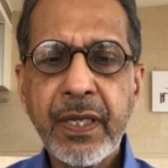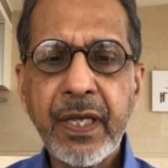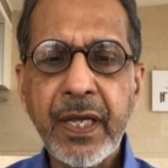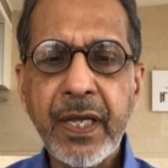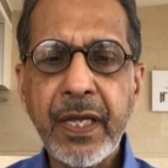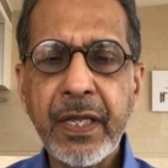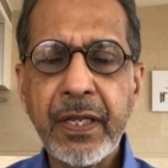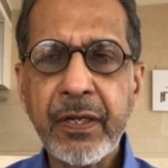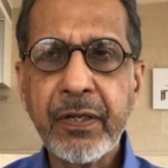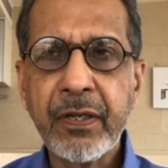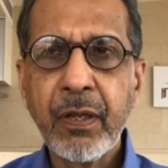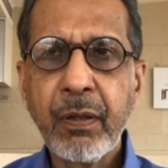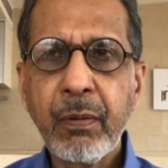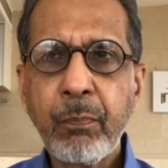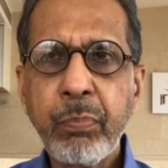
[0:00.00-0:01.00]
and
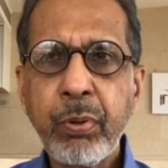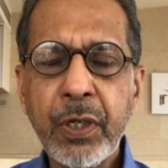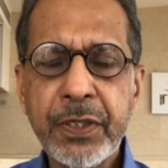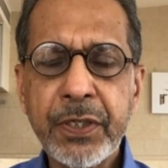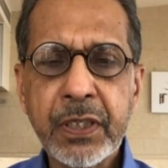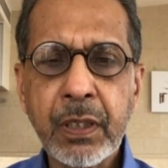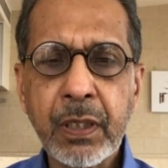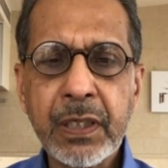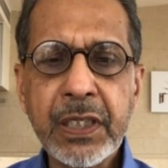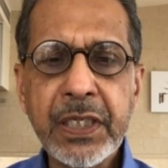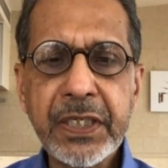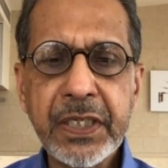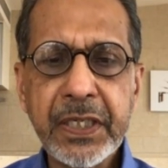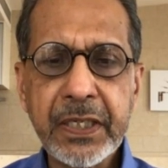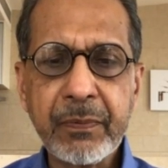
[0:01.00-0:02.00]
political
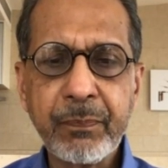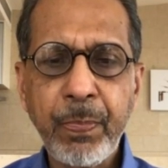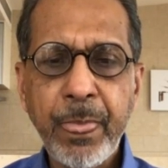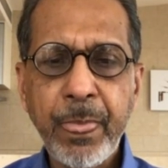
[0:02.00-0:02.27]
leaning.